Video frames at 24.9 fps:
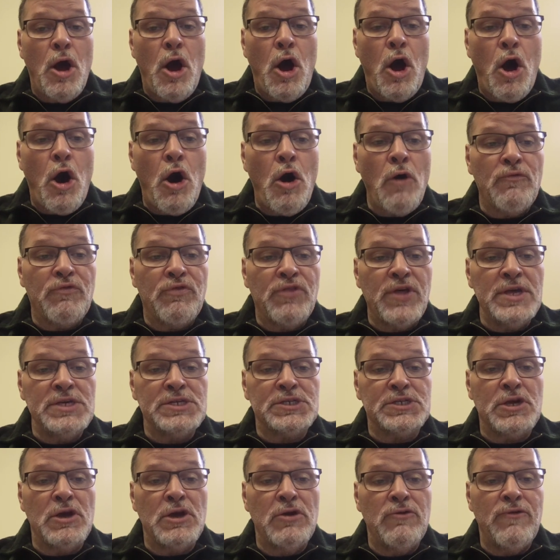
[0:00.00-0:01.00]
Of
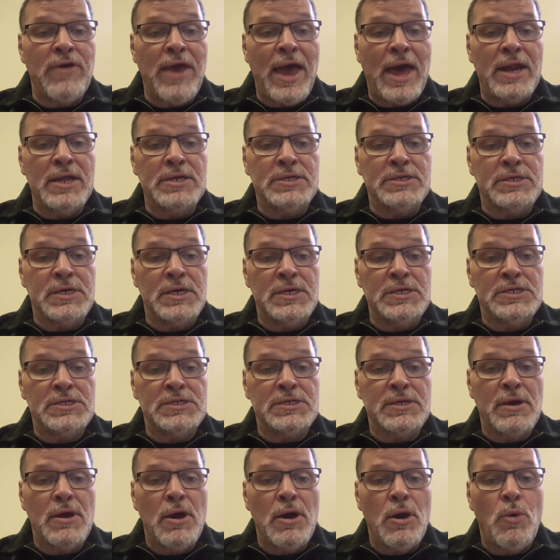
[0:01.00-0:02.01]
these two
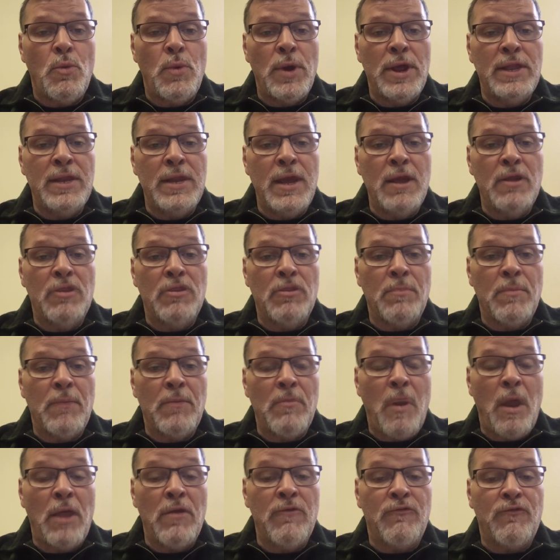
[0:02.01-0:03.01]
realities, we need to be
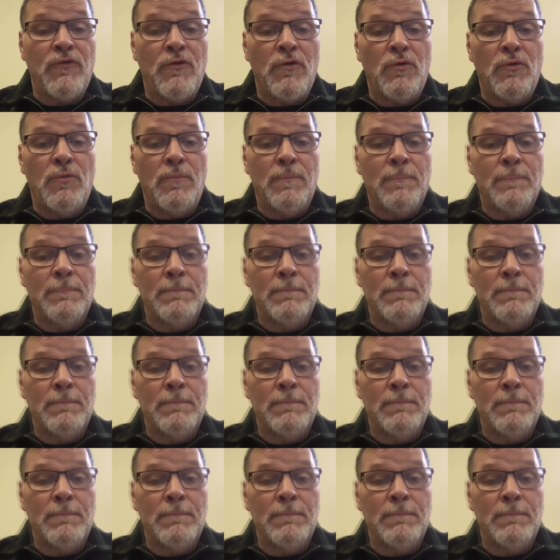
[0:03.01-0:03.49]
mindful.